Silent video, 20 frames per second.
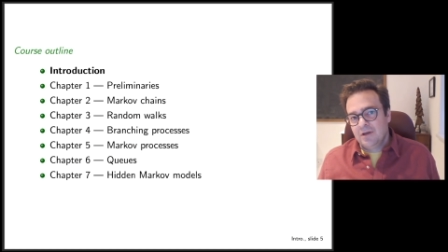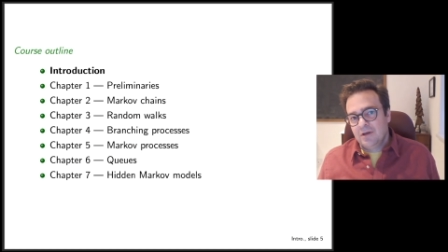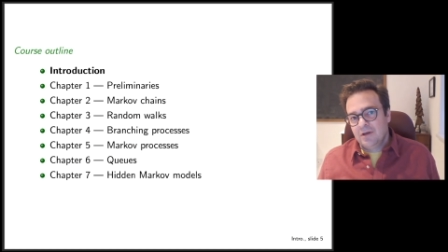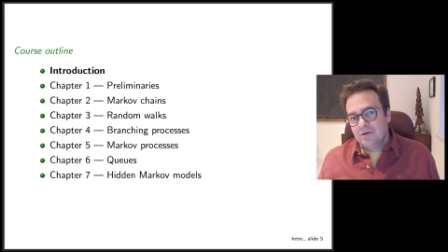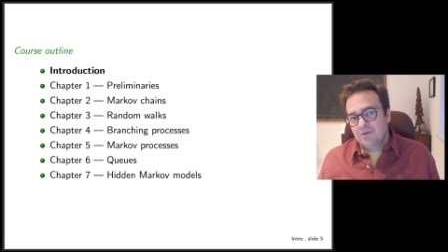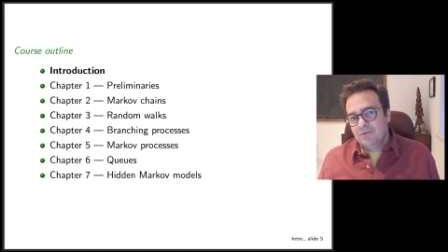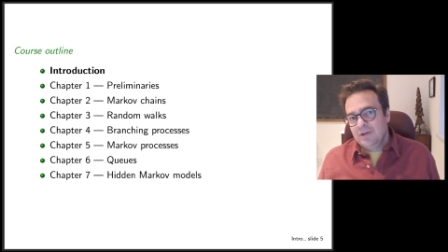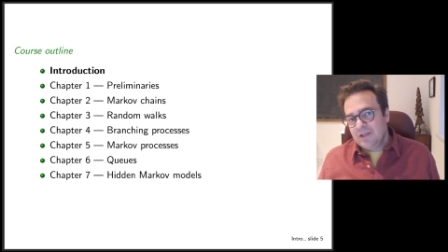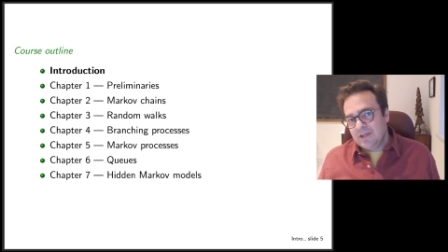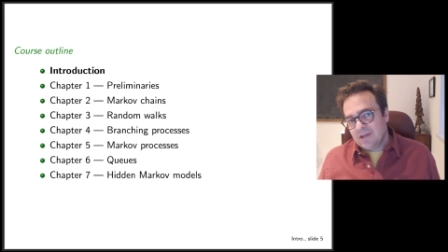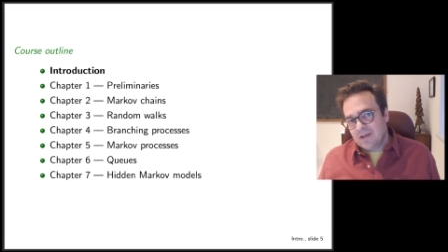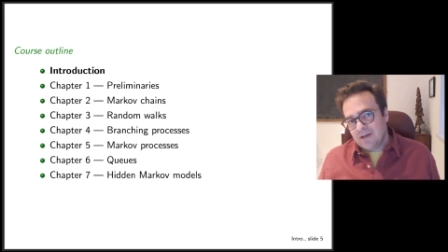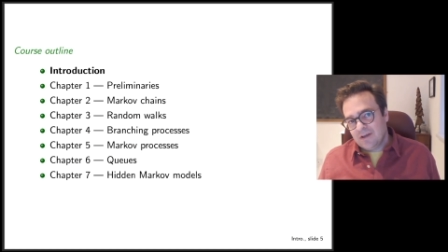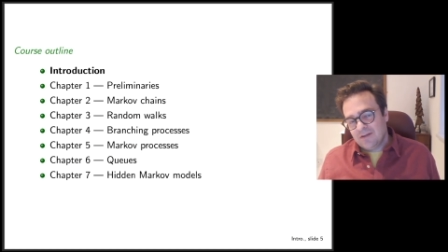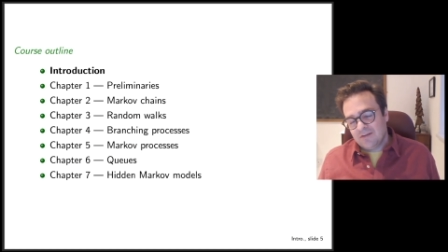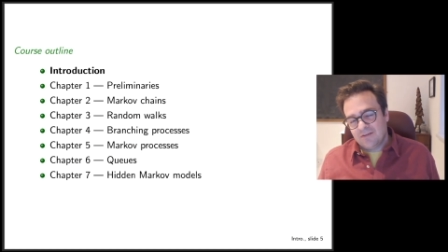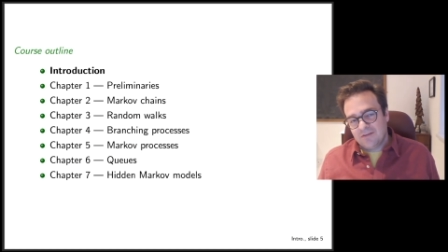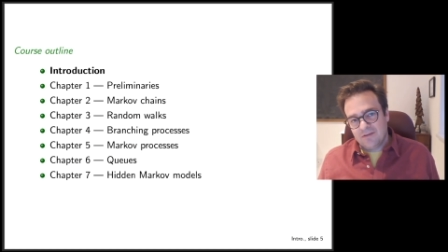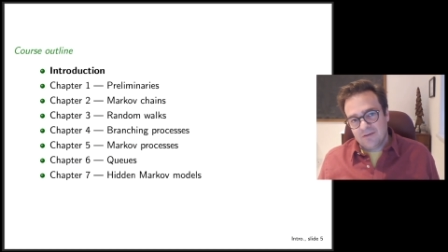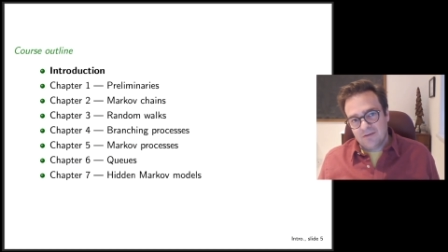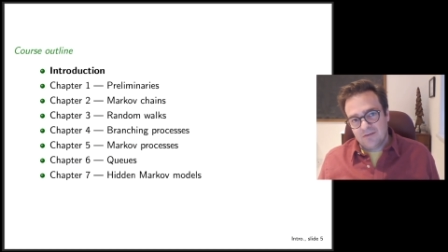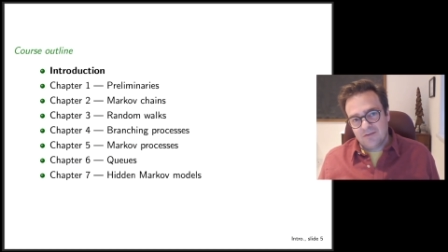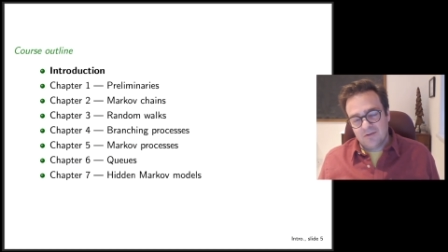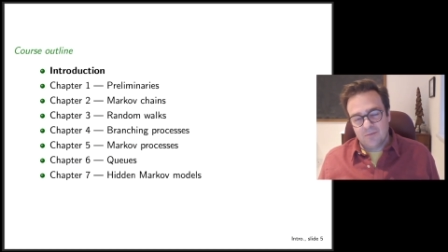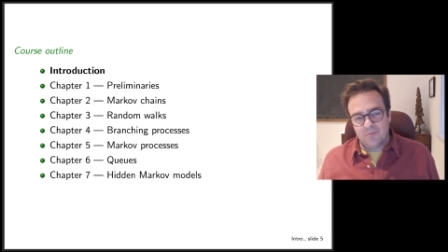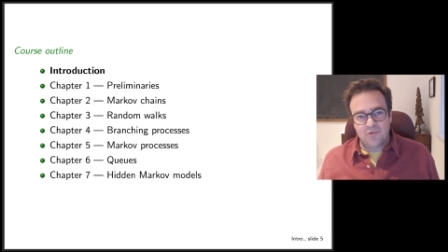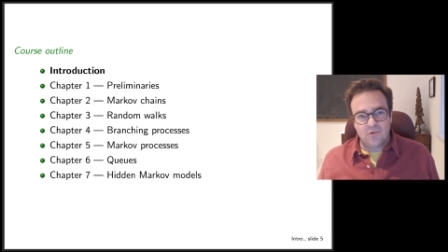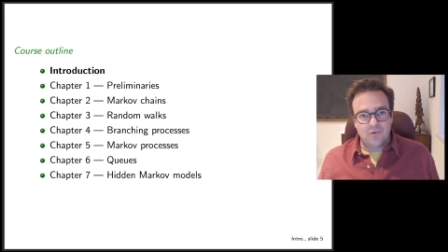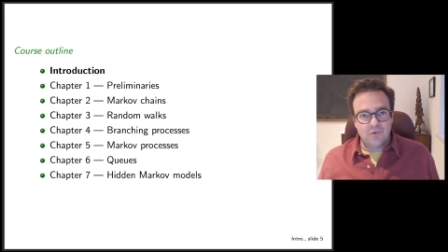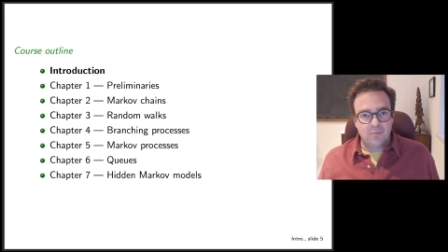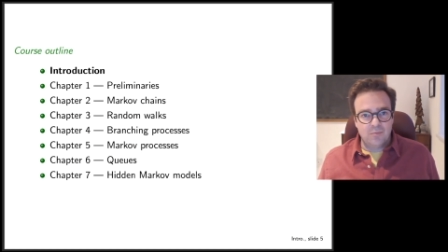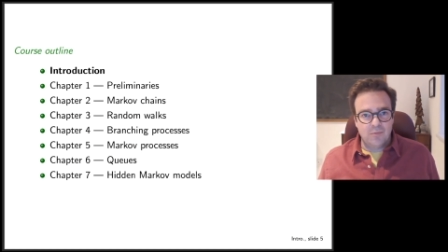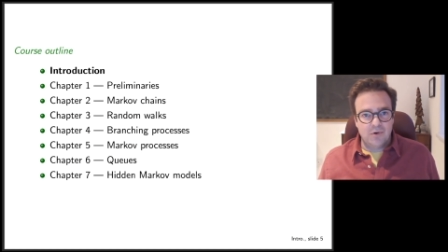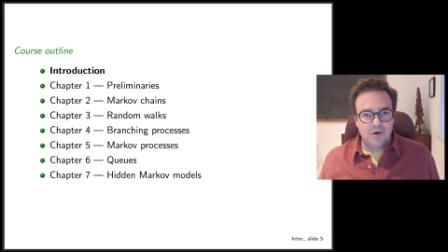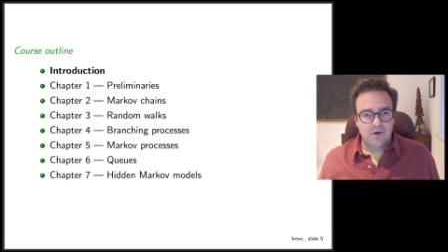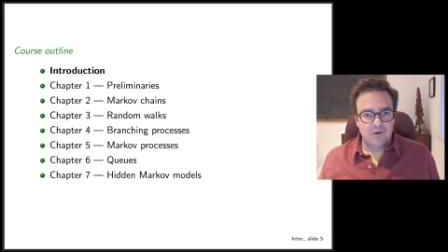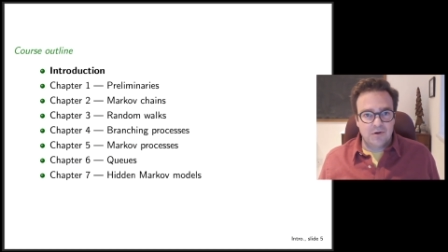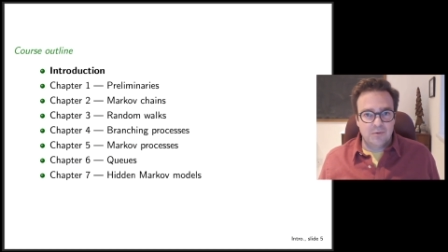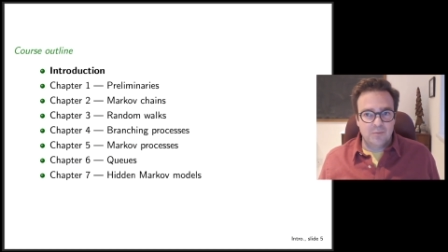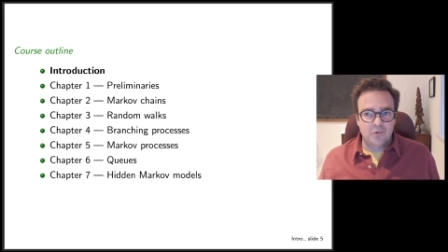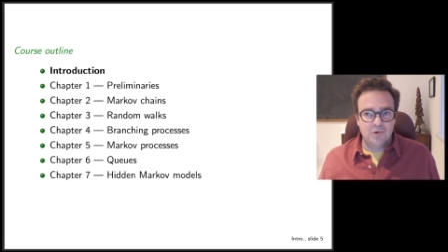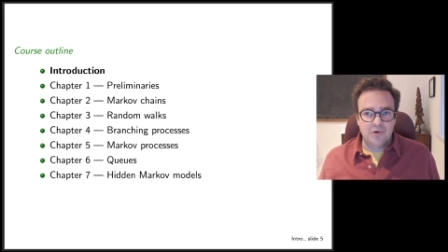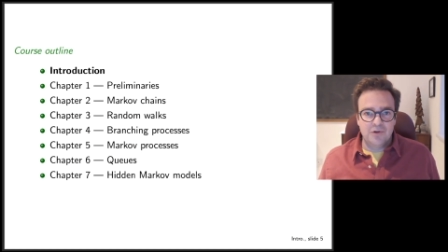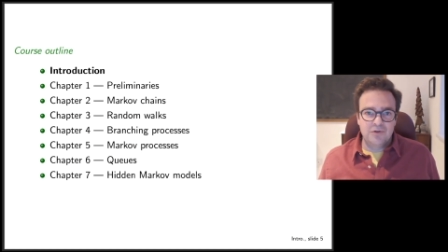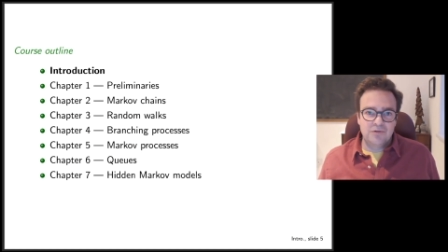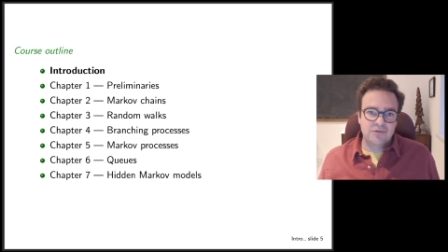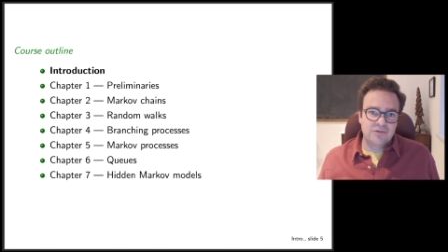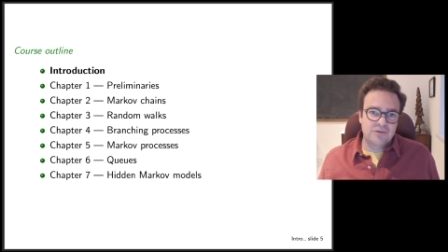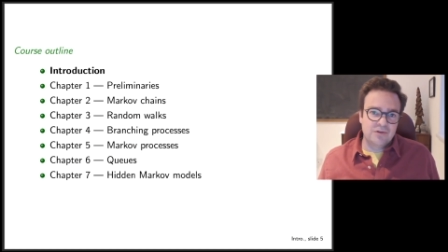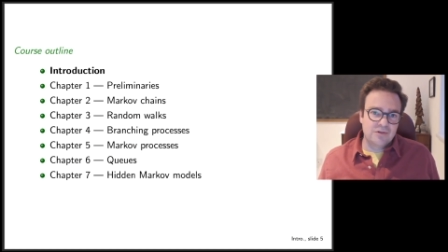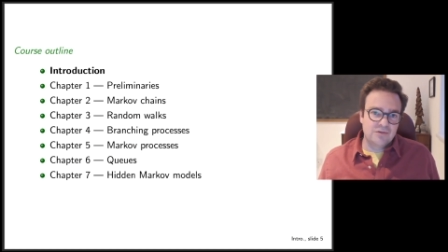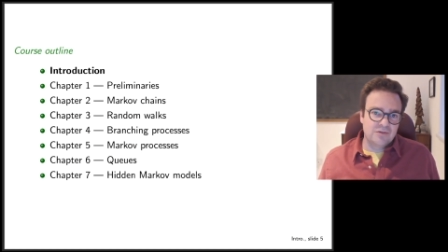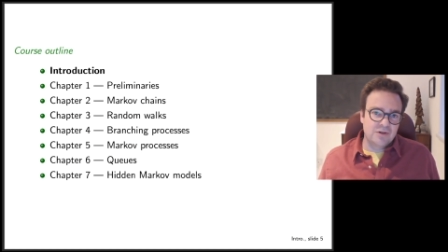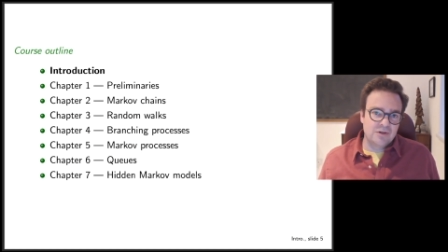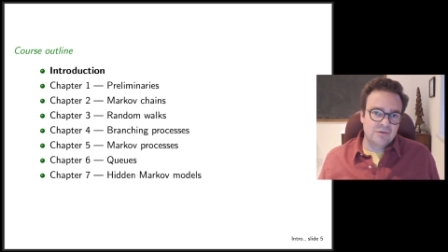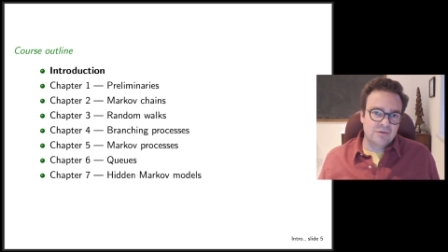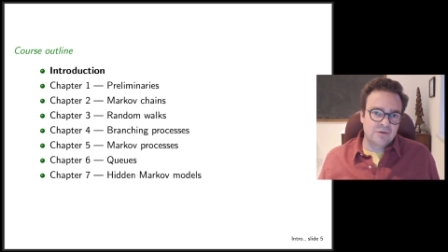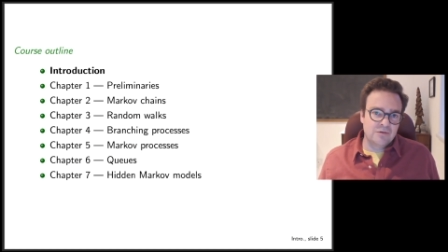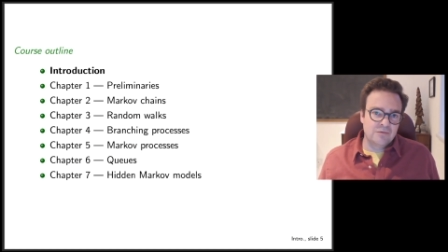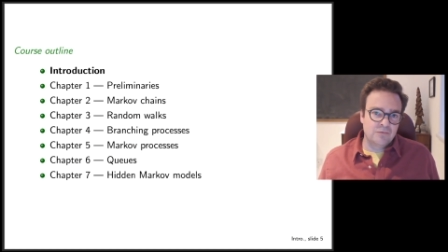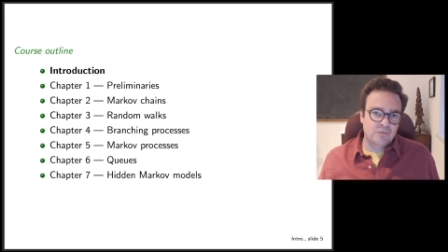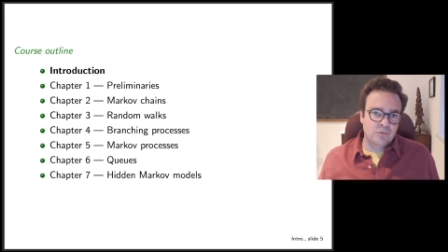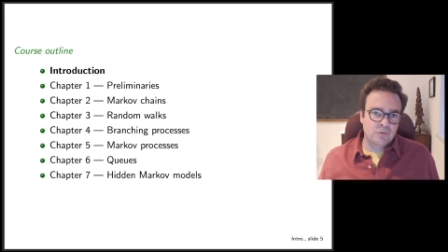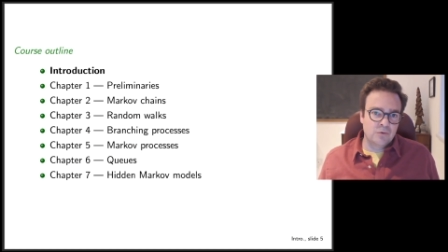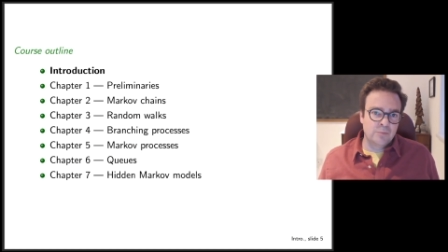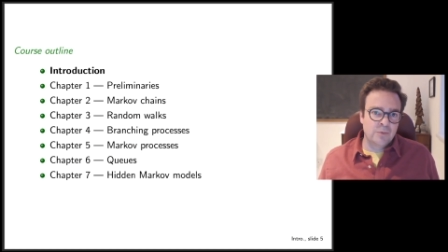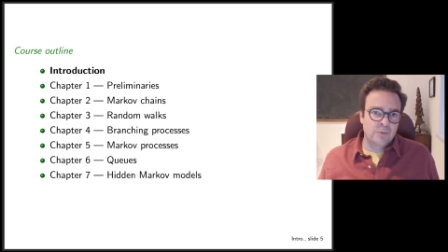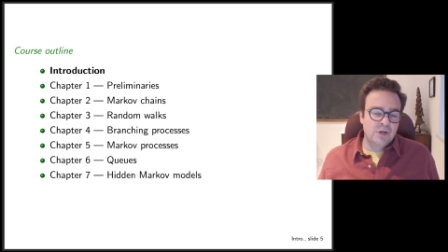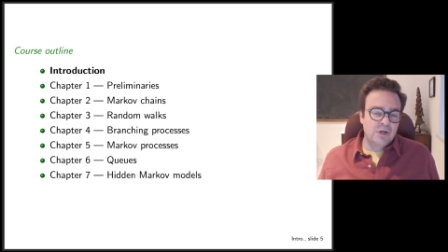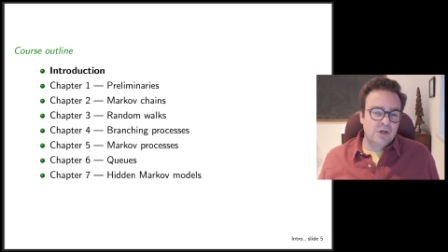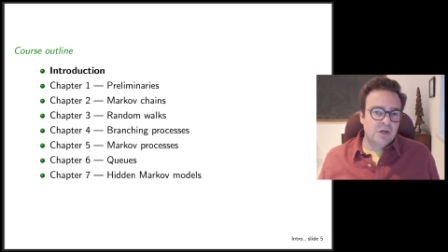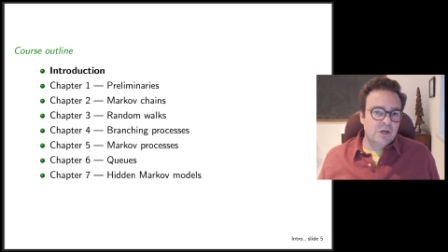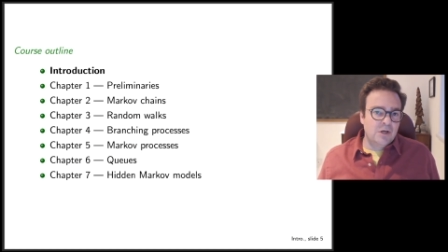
recast in some sort of modern, more interesting sounding form.